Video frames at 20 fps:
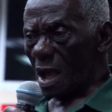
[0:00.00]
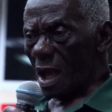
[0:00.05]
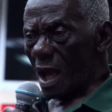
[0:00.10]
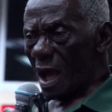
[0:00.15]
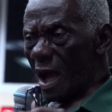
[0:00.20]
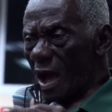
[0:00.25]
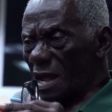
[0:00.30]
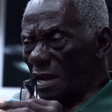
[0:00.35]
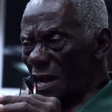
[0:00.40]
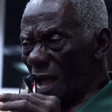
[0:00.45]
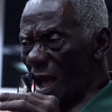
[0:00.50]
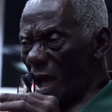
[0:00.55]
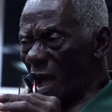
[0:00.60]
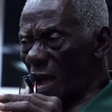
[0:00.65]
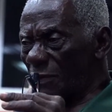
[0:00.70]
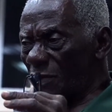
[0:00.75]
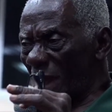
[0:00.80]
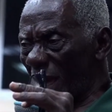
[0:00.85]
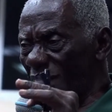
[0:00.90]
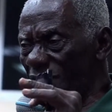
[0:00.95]
and
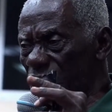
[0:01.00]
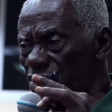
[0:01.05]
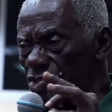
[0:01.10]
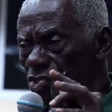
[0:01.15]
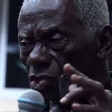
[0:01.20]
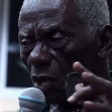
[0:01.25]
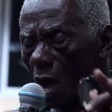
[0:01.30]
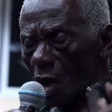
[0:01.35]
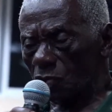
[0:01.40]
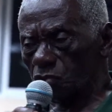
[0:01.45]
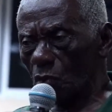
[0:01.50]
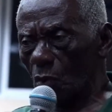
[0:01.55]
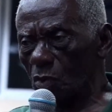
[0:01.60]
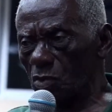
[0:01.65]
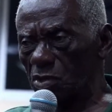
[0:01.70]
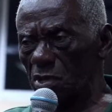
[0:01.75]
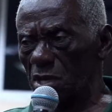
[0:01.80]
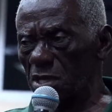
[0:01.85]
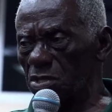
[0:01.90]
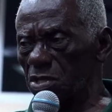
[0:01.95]
I sought out
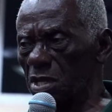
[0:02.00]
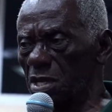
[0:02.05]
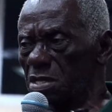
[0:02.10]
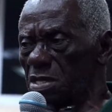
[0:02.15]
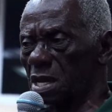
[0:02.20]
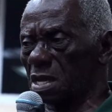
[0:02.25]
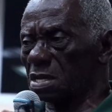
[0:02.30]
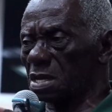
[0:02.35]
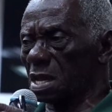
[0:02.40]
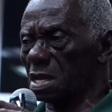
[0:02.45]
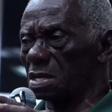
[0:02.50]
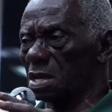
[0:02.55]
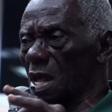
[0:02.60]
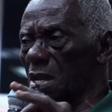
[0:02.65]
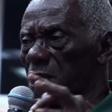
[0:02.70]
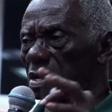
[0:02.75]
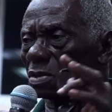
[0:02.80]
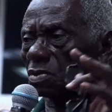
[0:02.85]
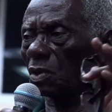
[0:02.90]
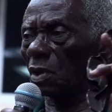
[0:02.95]

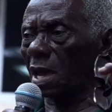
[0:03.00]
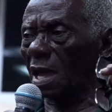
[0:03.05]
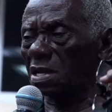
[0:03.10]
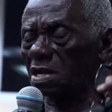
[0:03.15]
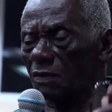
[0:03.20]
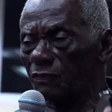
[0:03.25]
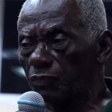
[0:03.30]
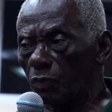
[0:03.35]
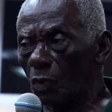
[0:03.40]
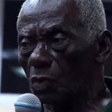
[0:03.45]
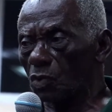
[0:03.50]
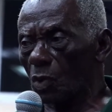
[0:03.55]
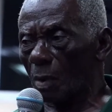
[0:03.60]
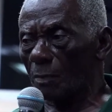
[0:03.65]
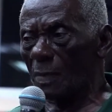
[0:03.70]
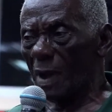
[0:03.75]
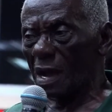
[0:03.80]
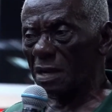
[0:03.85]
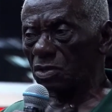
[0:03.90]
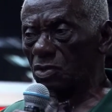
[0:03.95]
to get the phone
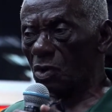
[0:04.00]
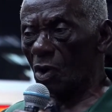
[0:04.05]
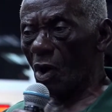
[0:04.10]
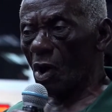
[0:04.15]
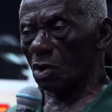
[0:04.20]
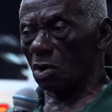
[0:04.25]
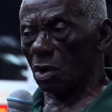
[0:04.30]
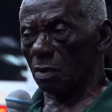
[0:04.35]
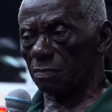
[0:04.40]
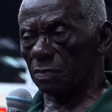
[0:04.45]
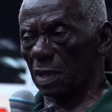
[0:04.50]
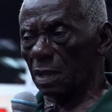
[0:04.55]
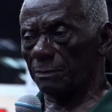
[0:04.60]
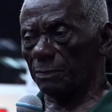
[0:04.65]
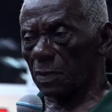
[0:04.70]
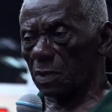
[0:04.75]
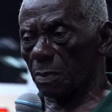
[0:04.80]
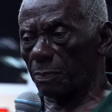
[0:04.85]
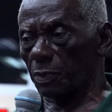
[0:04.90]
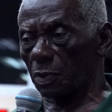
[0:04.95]
number and call up the
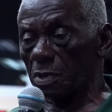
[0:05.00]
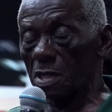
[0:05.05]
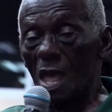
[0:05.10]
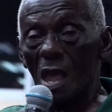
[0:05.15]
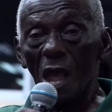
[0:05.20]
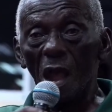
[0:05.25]
person,